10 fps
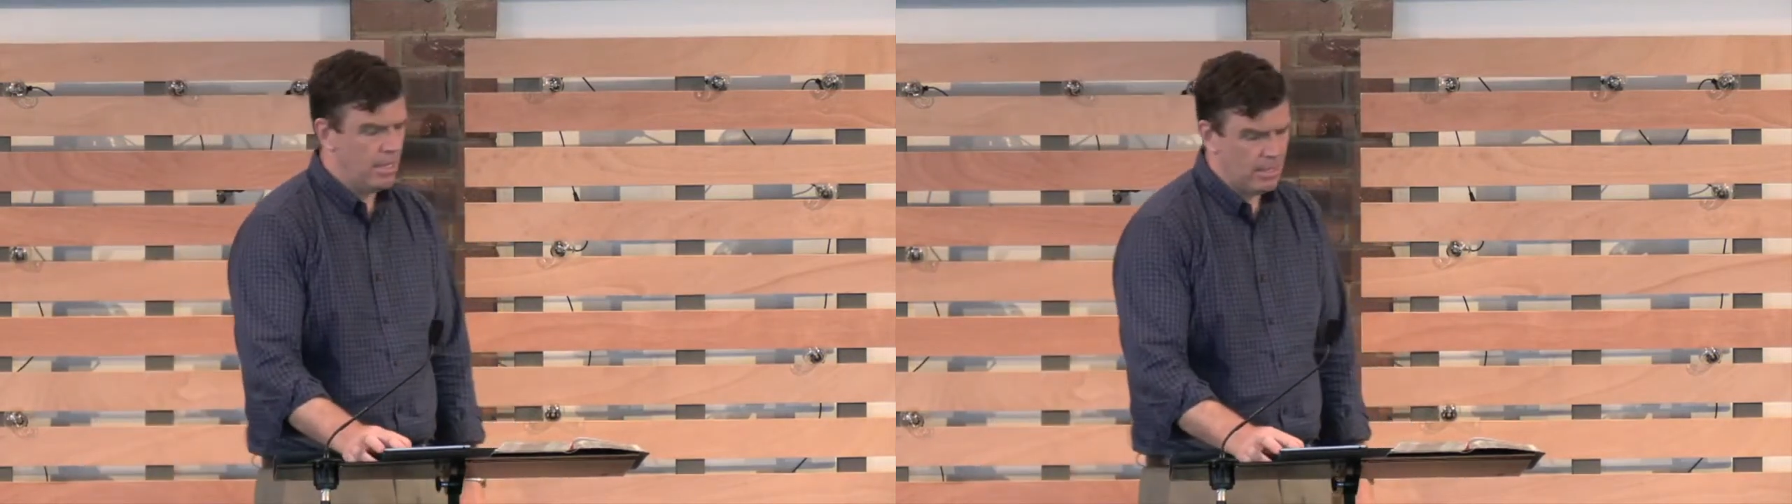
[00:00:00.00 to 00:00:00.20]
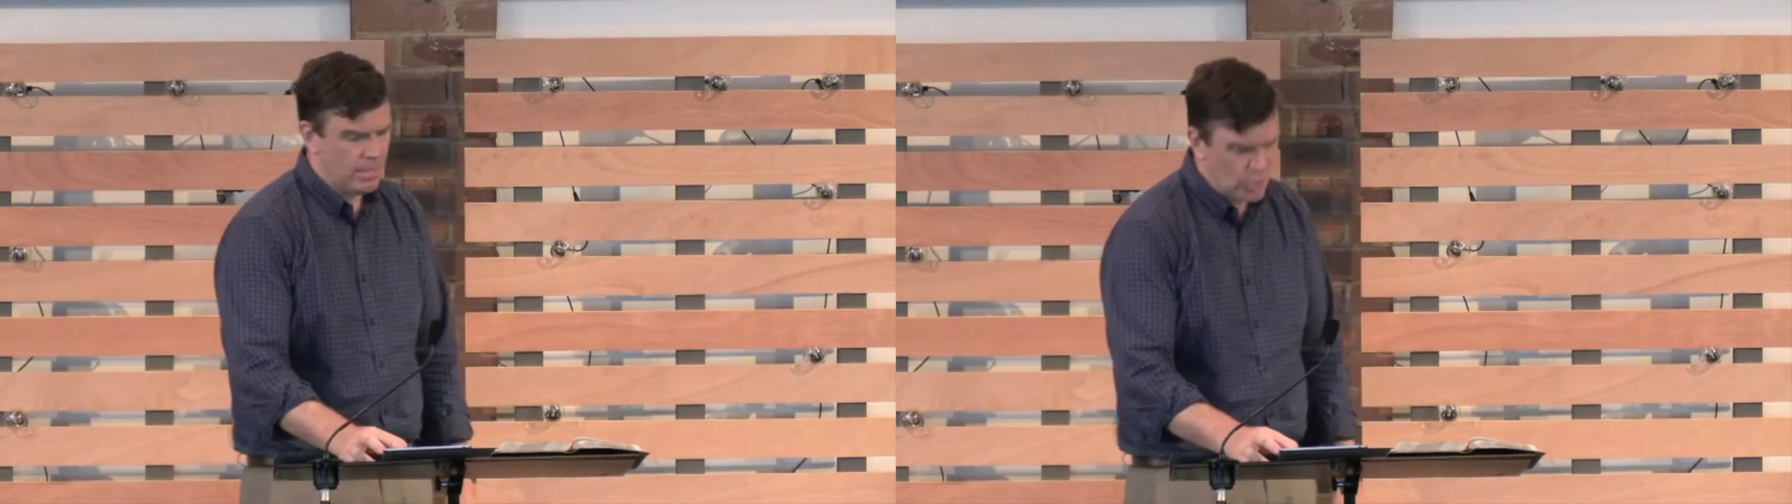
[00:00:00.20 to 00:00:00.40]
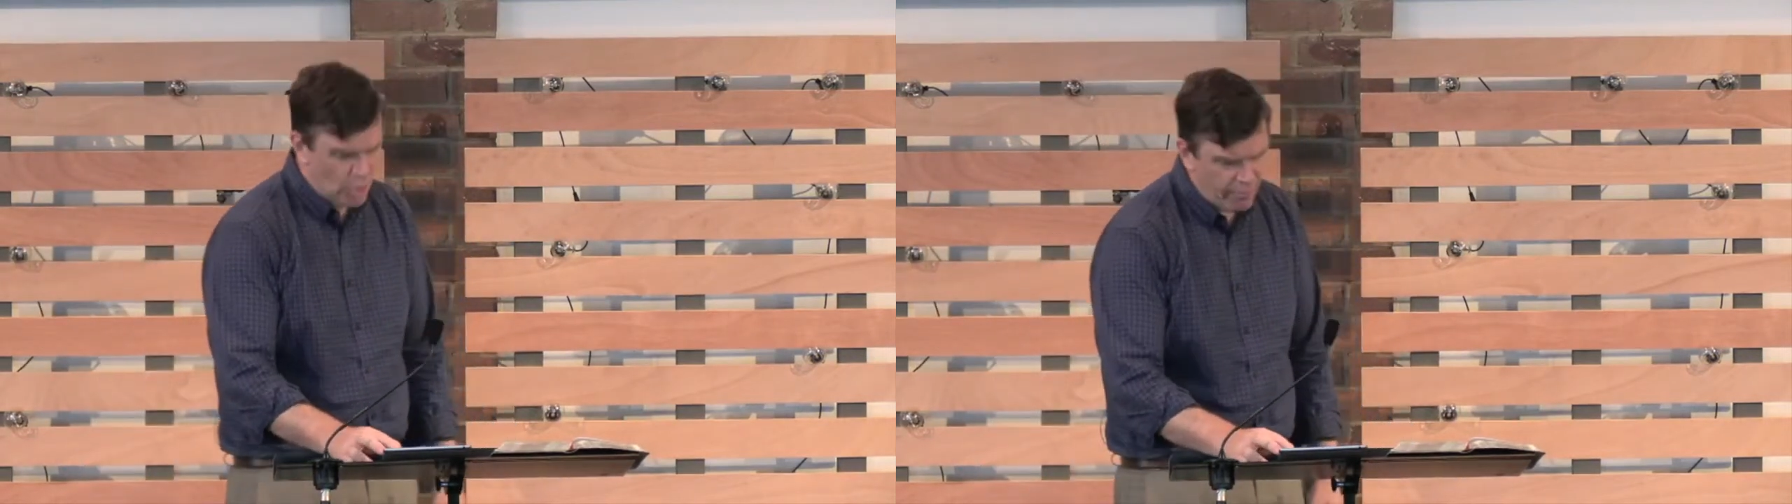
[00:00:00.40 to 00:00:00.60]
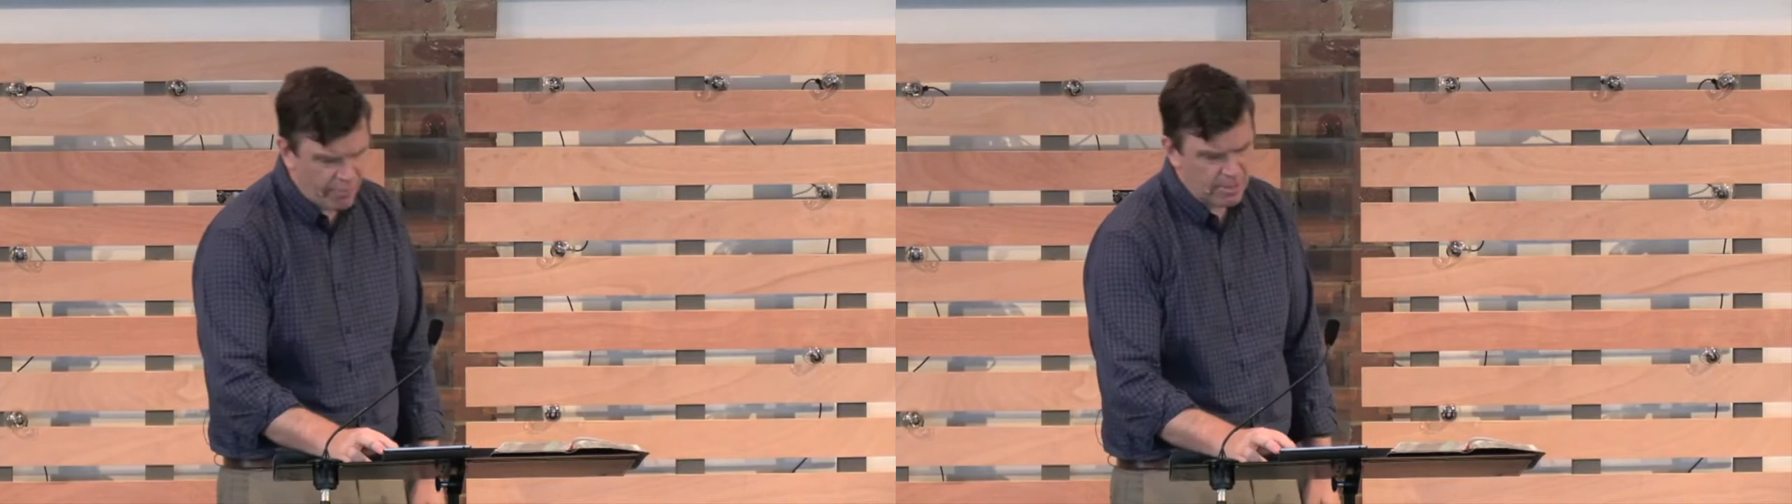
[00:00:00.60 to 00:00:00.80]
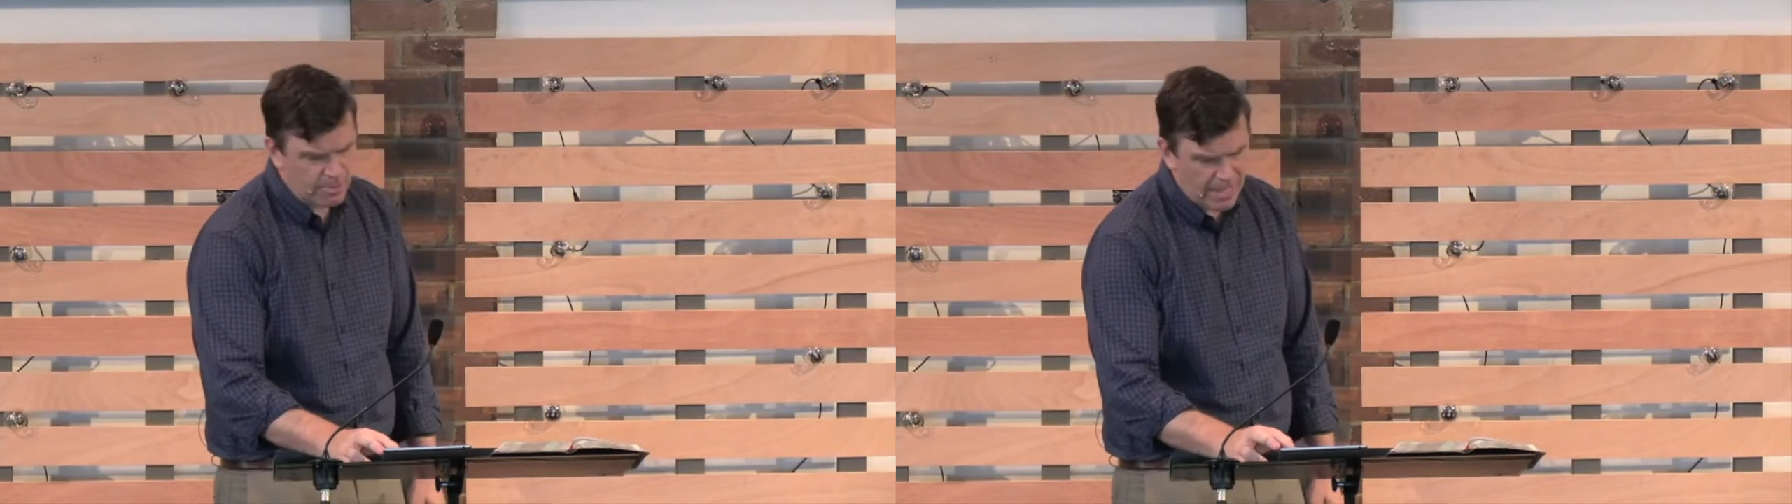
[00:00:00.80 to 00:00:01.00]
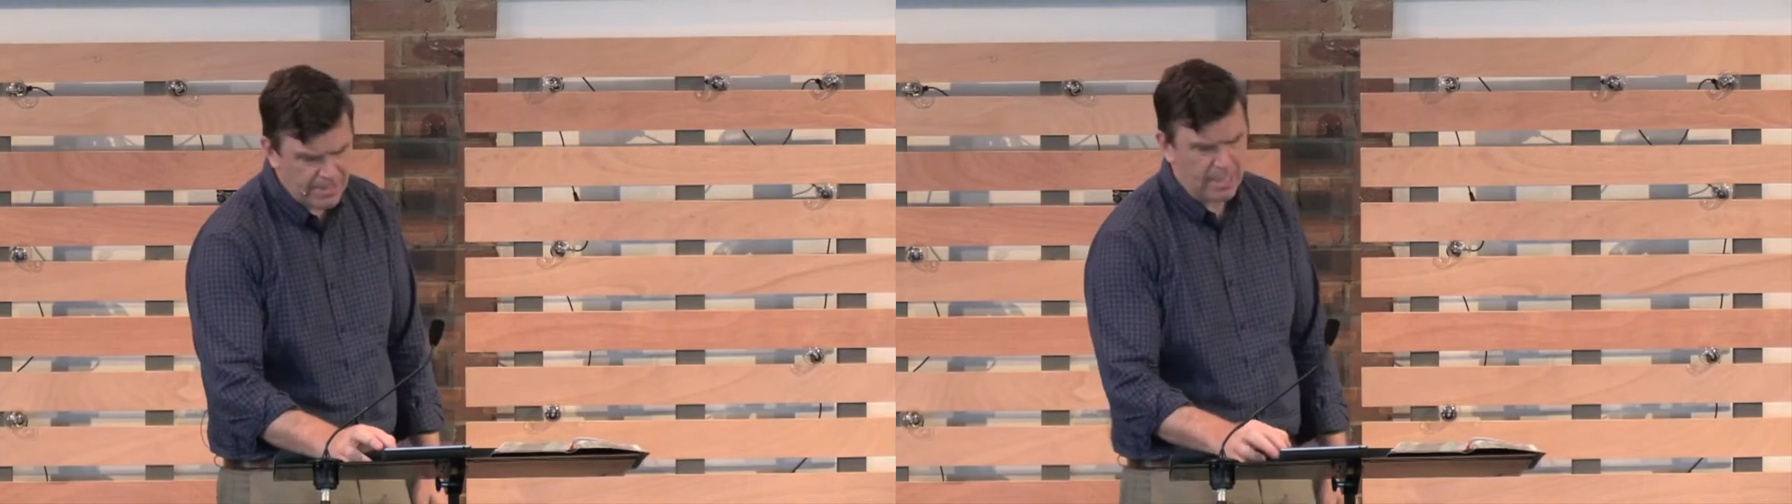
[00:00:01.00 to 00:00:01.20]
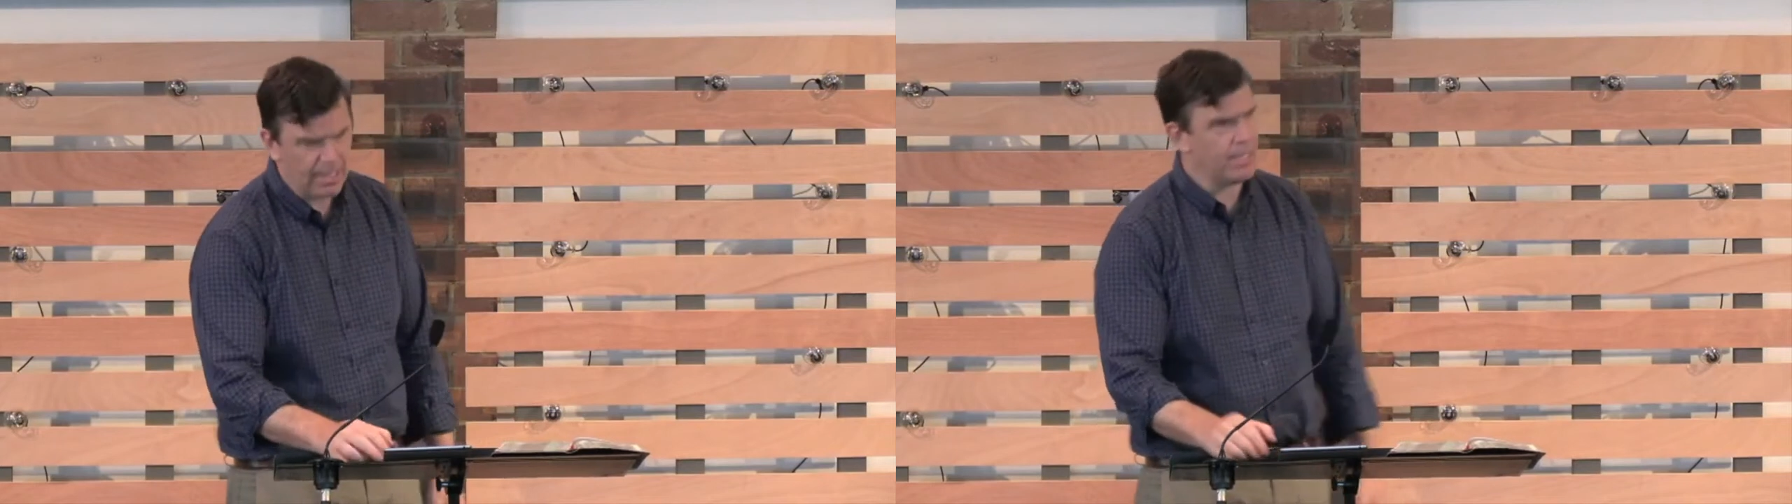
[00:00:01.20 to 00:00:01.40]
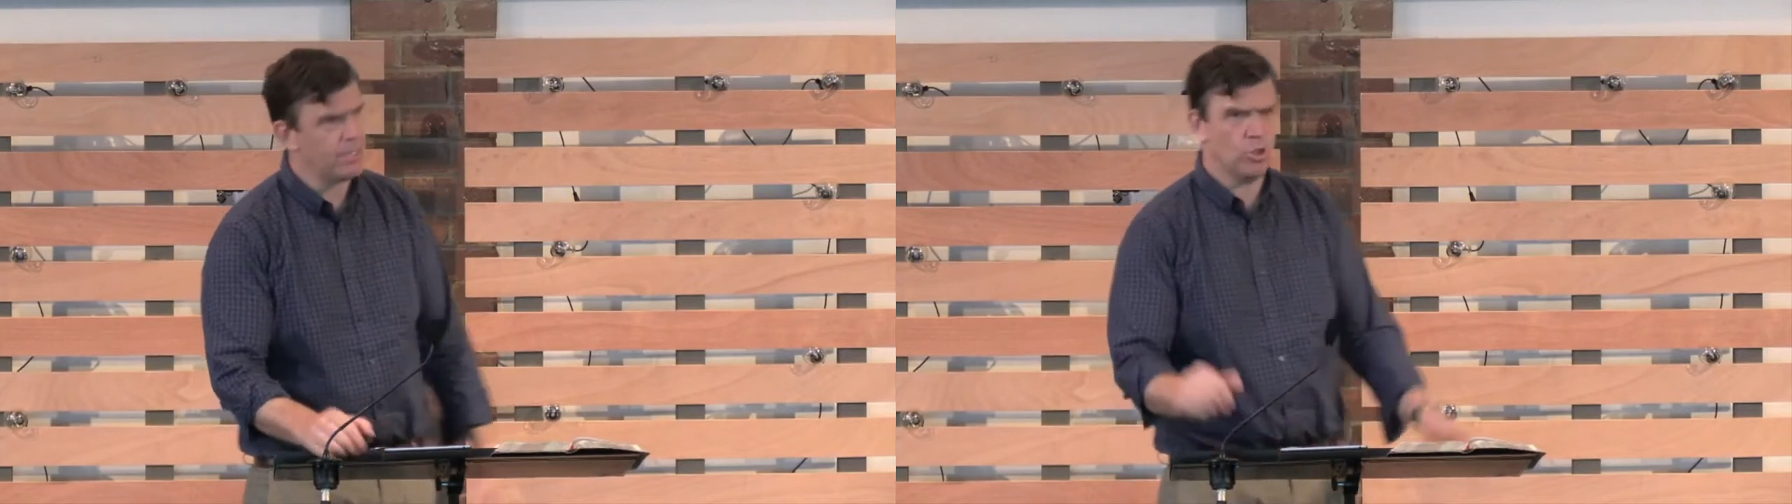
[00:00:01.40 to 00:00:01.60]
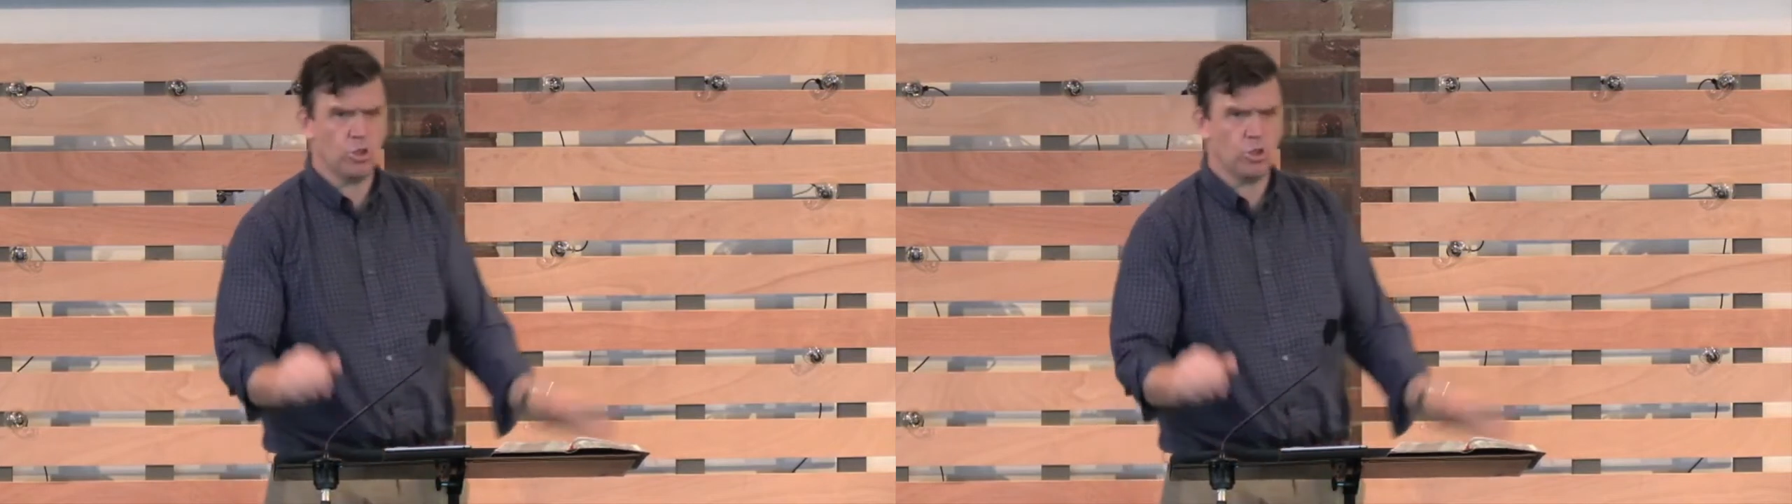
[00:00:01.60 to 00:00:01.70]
The servants basically